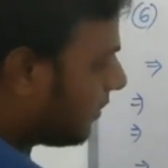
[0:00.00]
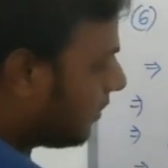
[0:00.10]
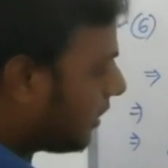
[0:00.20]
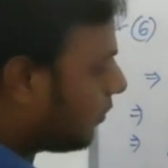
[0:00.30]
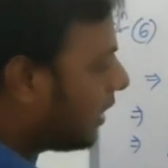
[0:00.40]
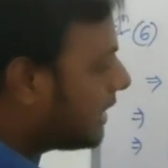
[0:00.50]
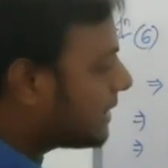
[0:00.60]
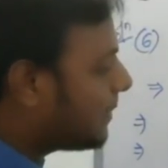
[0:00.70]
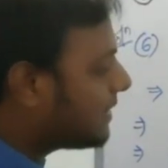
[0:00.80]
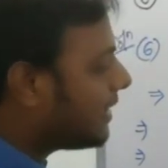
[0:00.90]
Okay, one
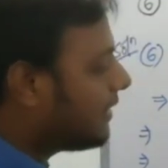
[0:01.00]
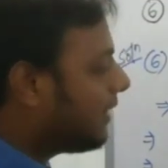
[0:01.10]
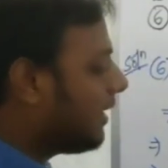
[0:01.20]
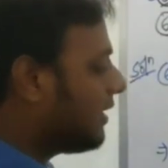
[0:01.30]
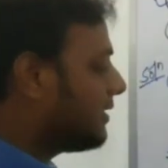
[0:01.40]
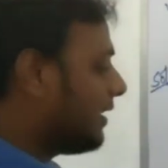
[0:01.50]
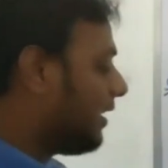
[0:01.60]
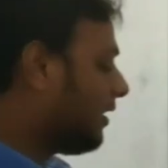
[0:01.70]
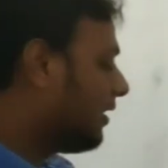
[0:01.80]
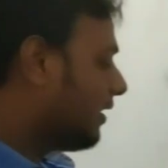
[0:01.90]
special trick is
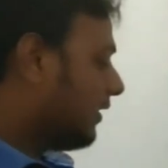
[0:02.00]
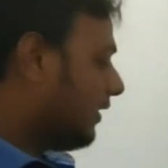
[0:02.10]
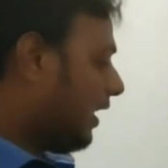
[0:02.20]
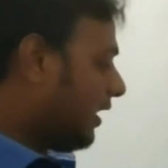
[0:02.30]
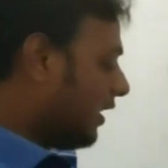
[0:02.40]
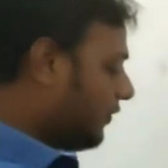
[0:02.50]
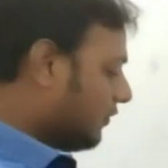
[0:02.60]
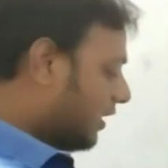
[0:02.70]
there, that if you